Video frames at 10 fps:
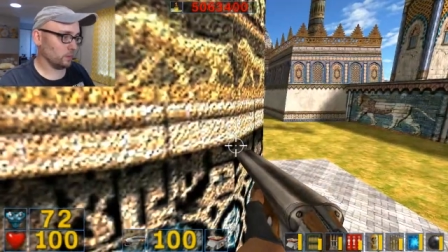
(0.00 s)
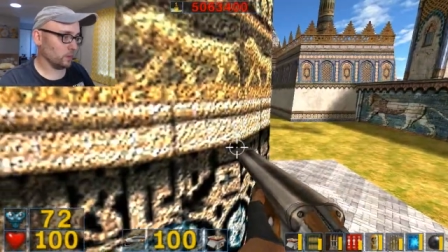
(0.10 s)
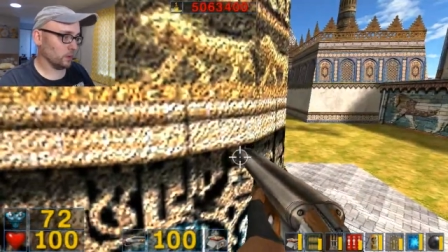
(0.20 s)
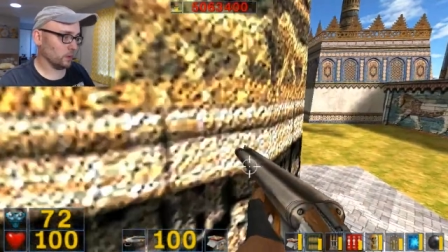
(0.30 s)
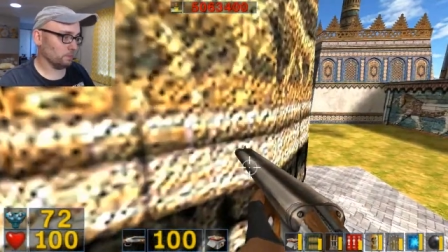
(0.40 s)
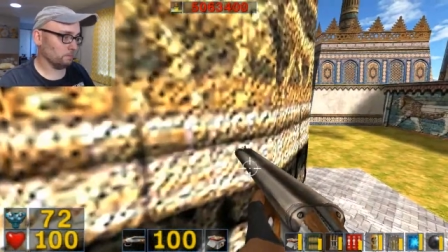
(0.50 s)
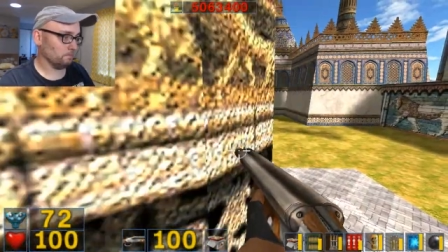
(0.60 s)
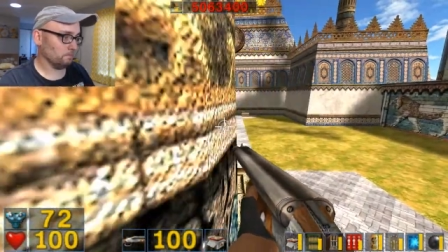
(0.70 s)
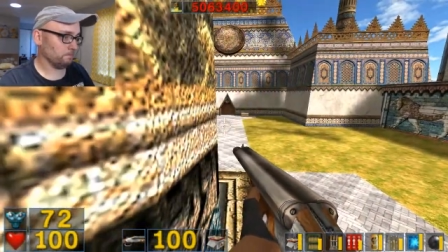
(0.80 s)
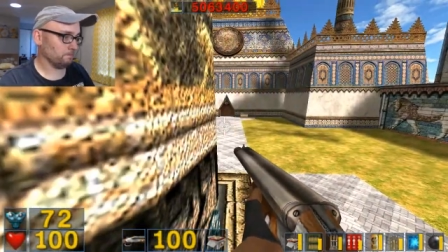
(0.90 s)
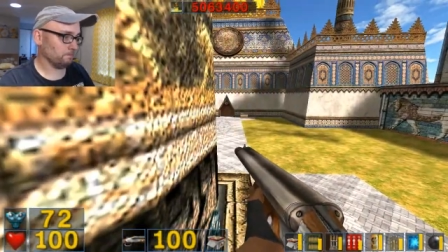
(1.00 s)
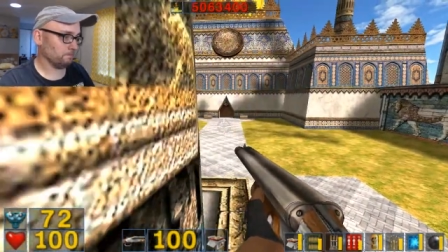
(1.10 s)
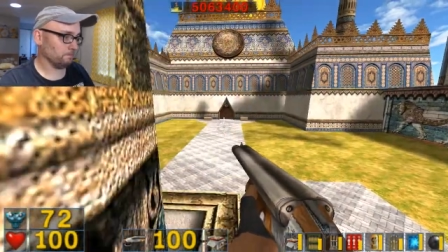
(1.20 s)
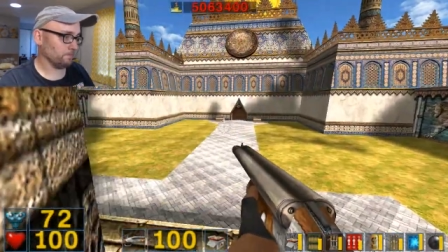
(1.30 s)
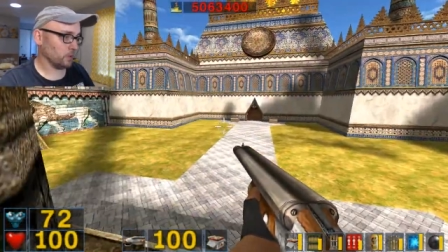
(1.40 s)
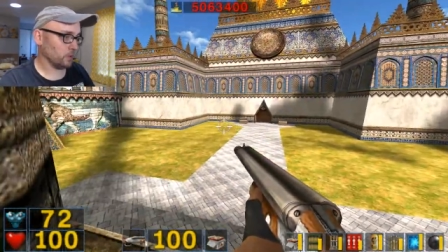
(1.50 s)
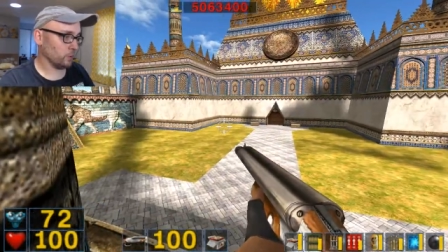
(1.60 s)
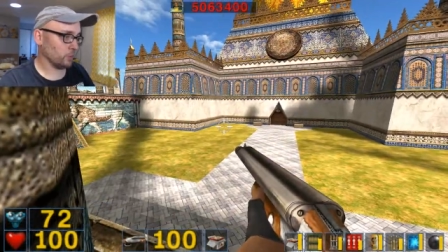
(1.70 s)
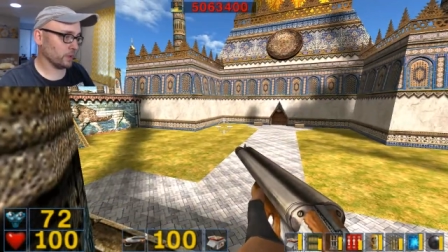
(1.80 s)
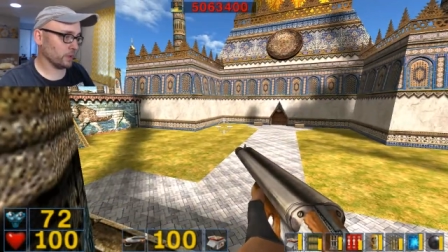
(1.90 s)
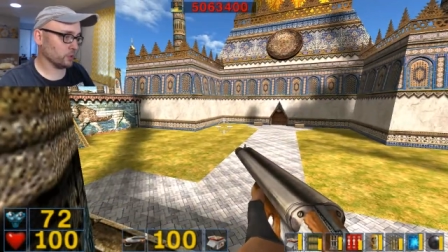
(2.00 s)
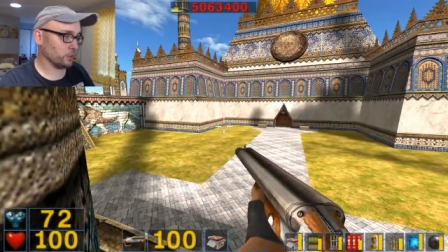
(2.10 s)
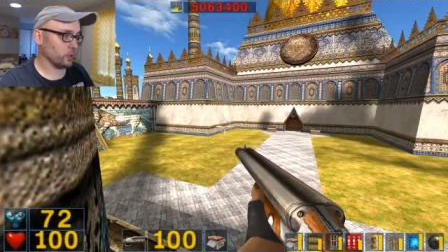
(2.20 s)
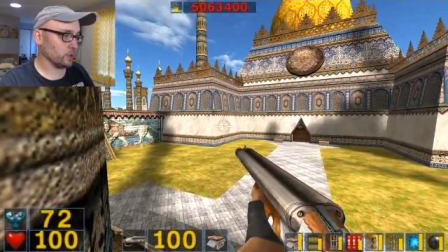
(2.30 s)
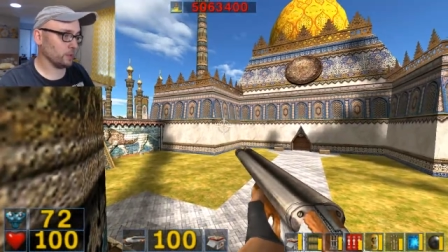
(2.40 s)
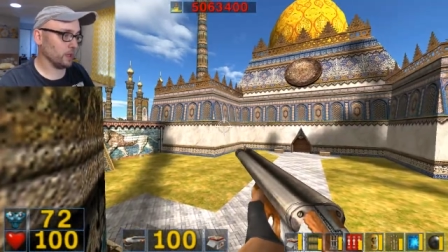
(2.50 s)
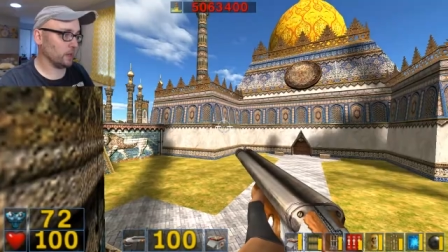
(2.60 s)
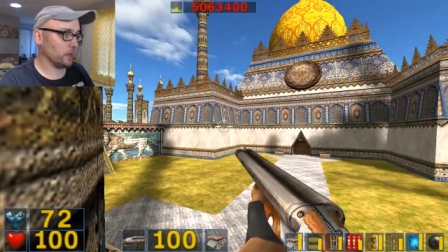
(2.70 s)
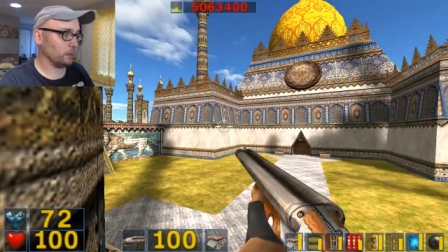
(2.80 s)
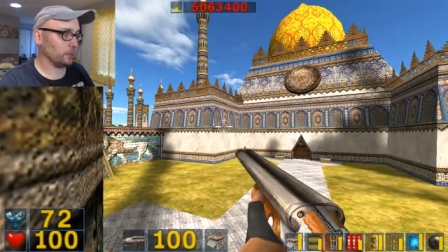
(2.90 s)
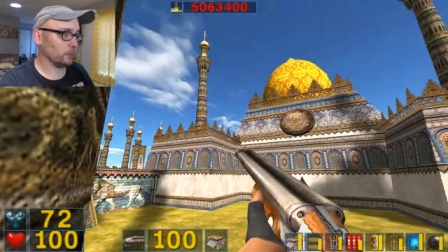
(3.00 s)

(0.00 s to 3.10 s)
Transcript: Um, don't think there's a point to being up.